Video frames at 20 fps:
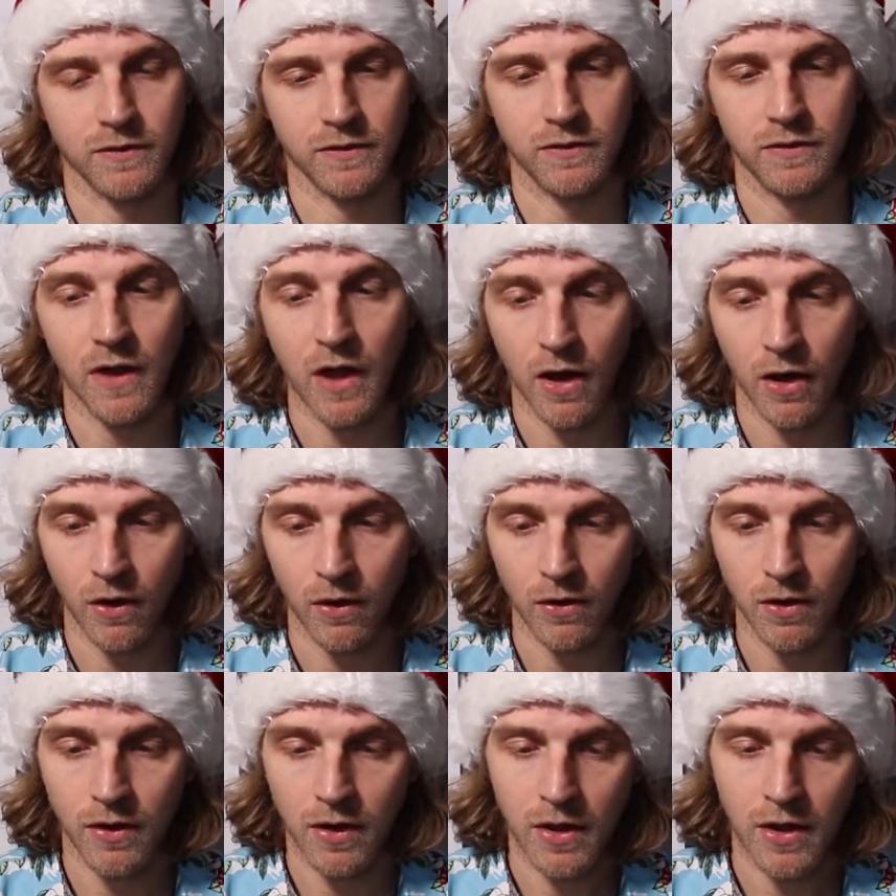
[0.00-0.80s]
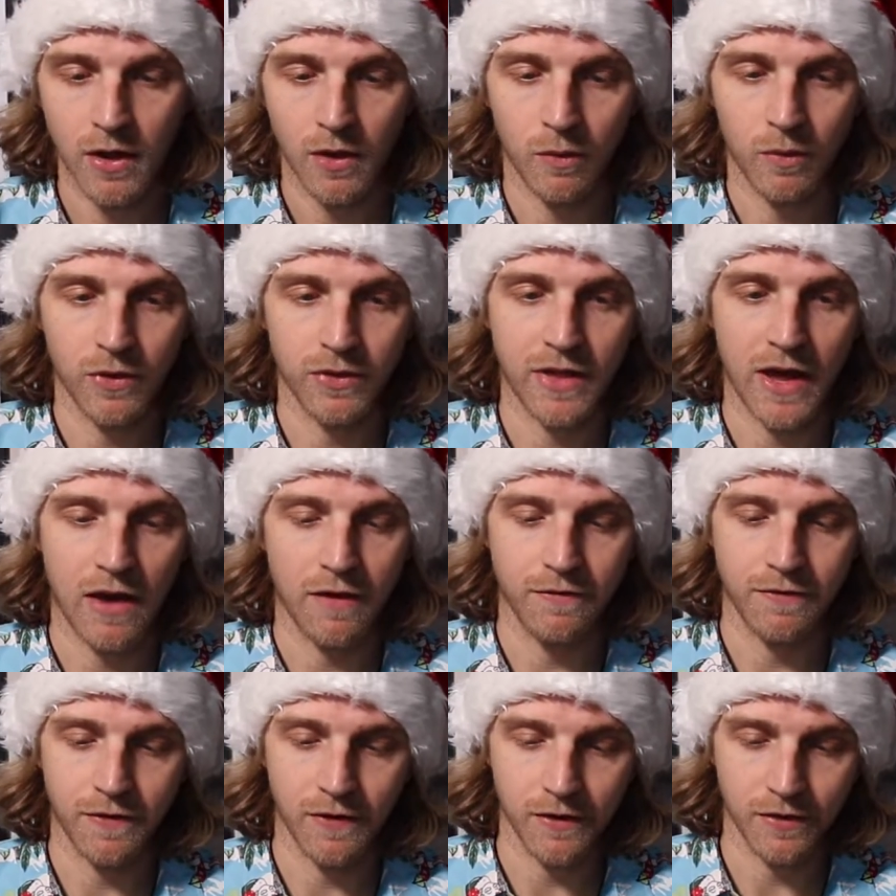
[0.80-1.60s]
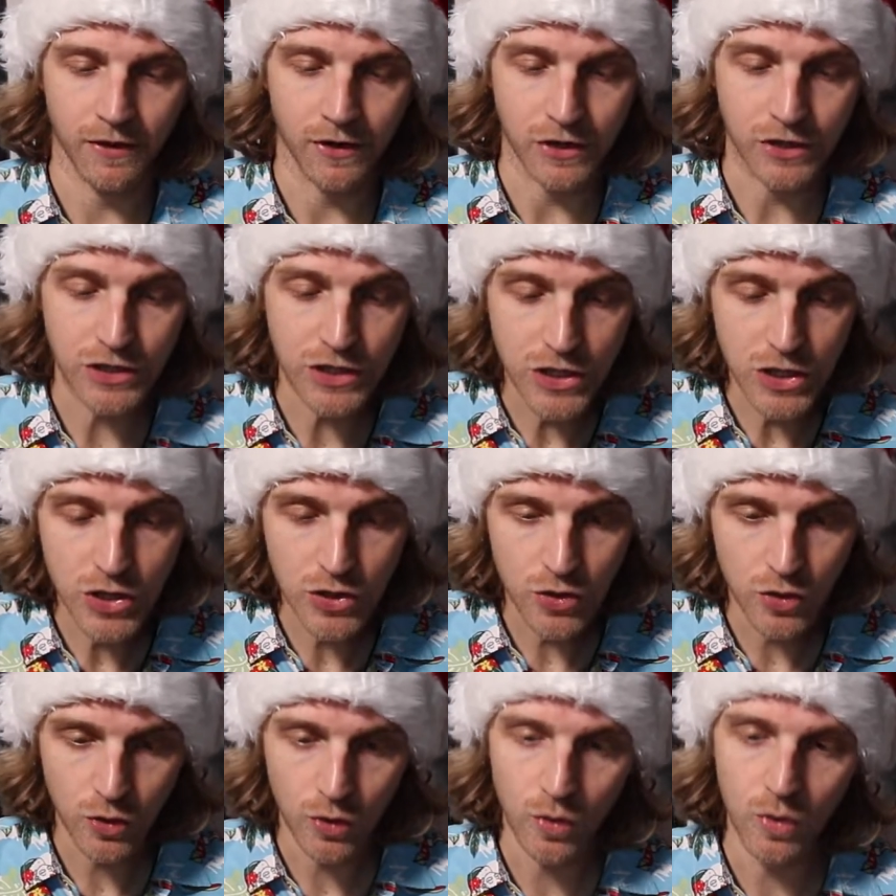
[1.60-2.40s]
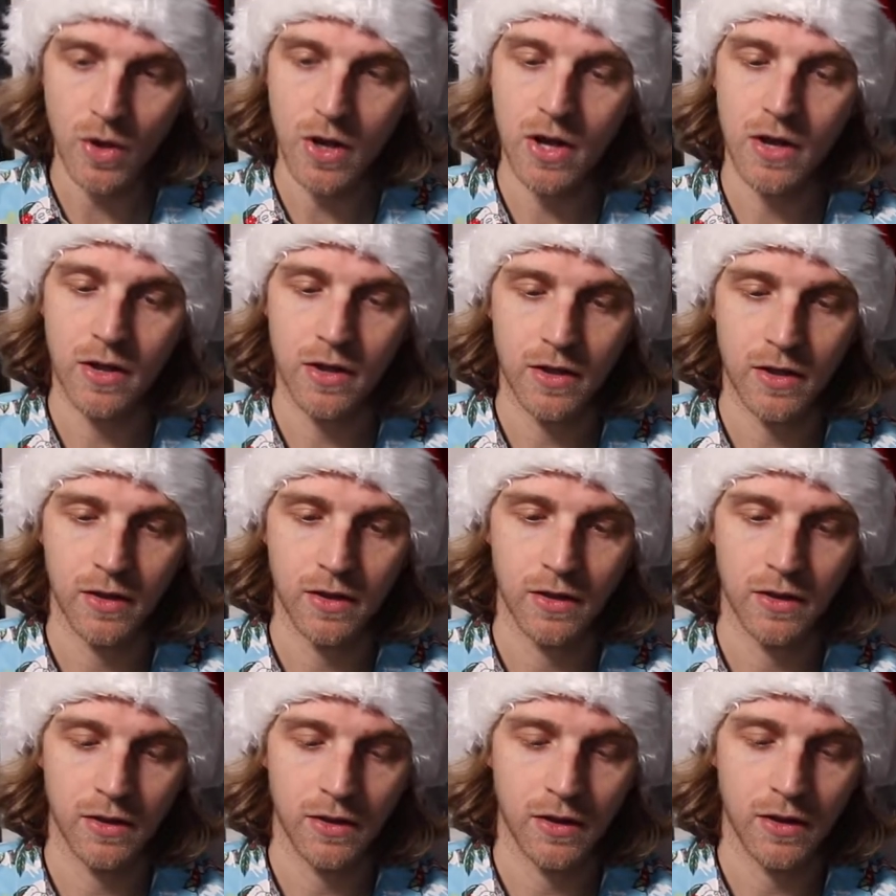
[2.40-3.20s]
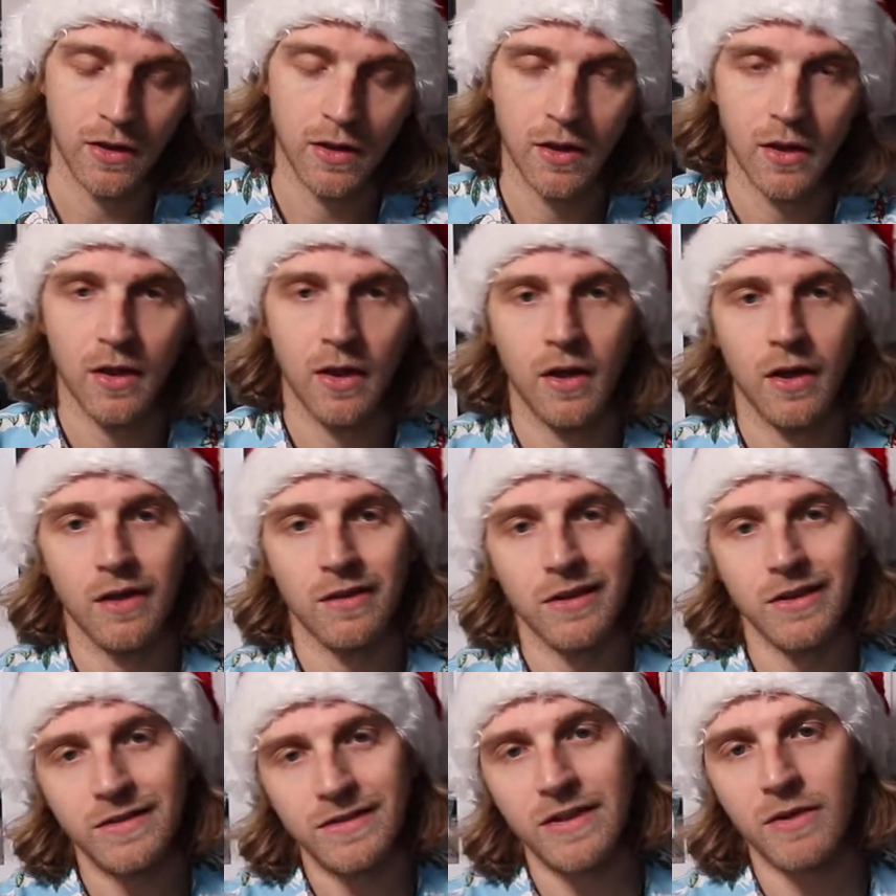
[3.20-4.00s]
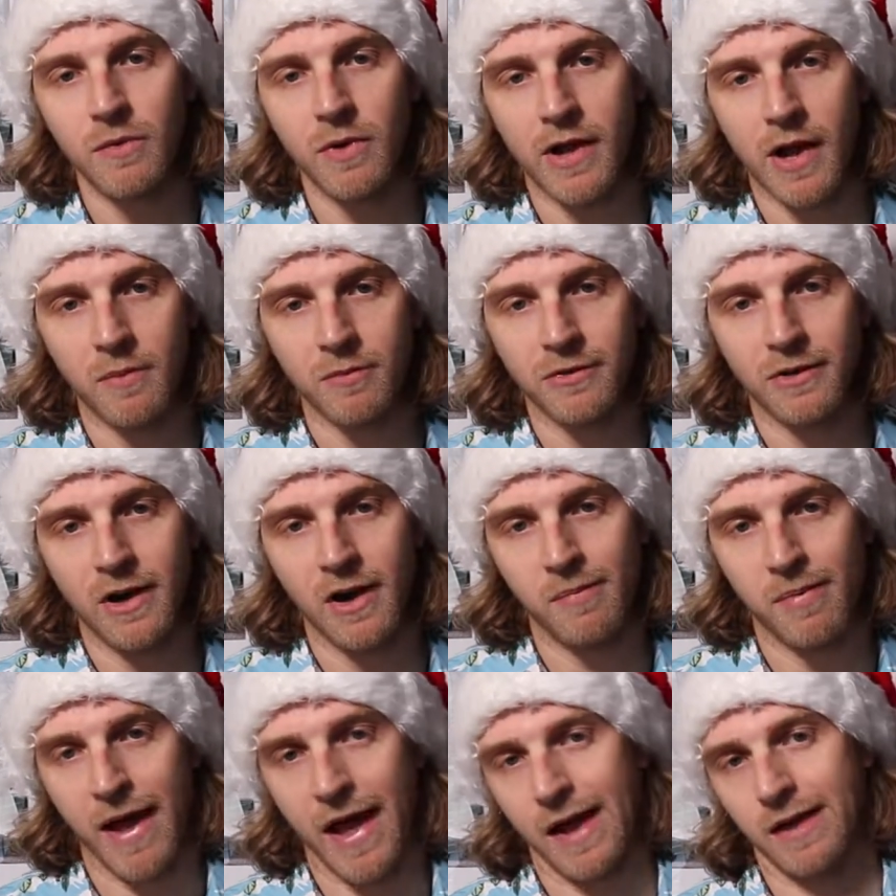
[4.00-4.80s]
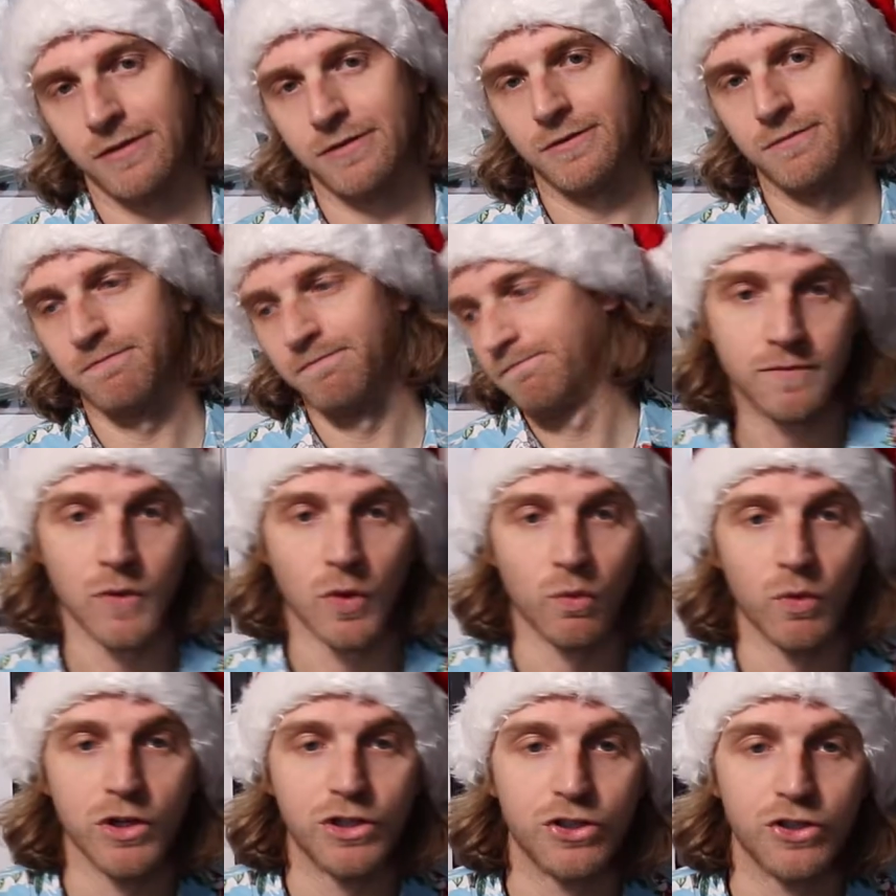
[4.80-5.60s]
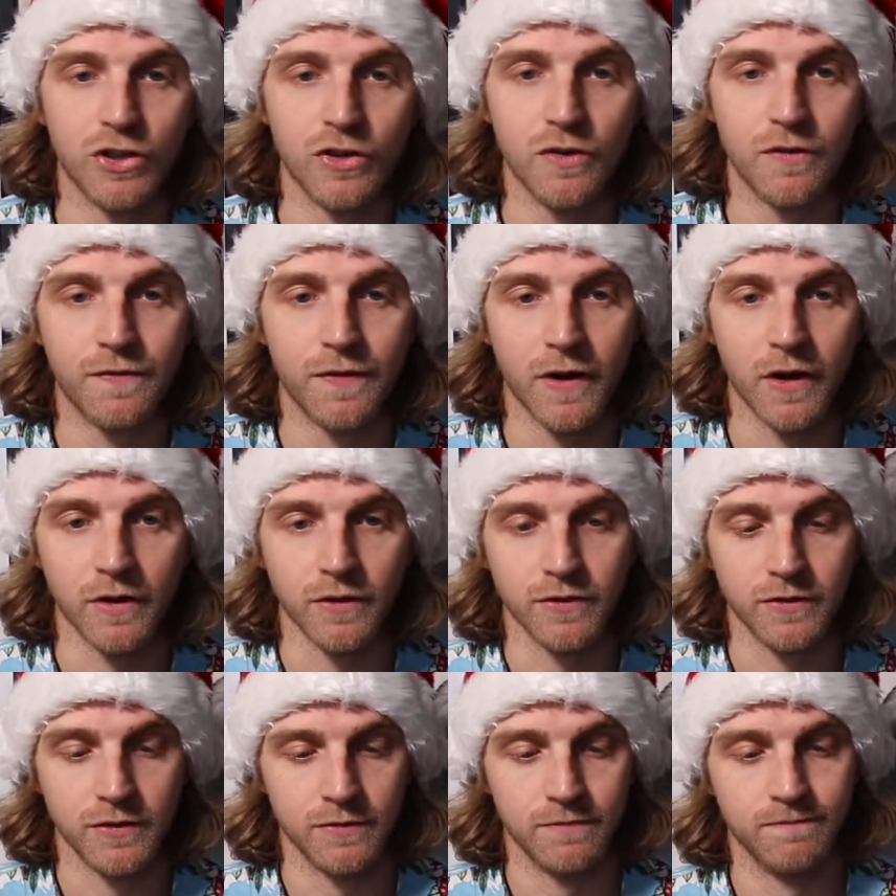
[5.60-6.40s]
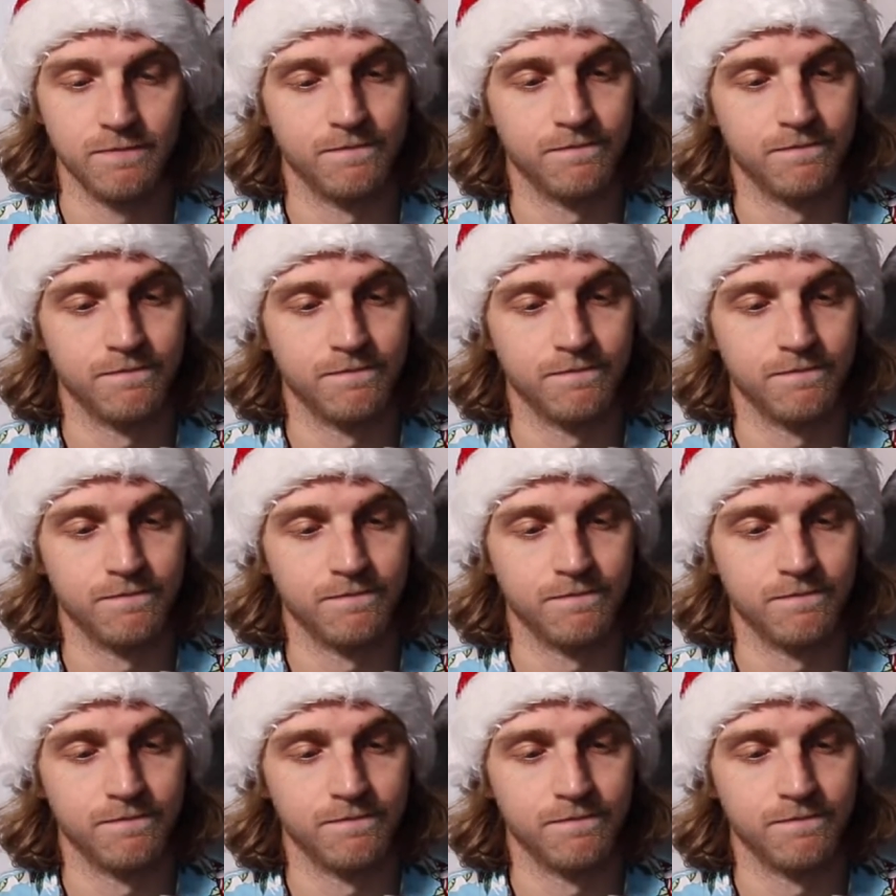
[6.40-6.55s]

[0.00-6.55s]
So without further ado, let's see what comes in our packs. Which to do first?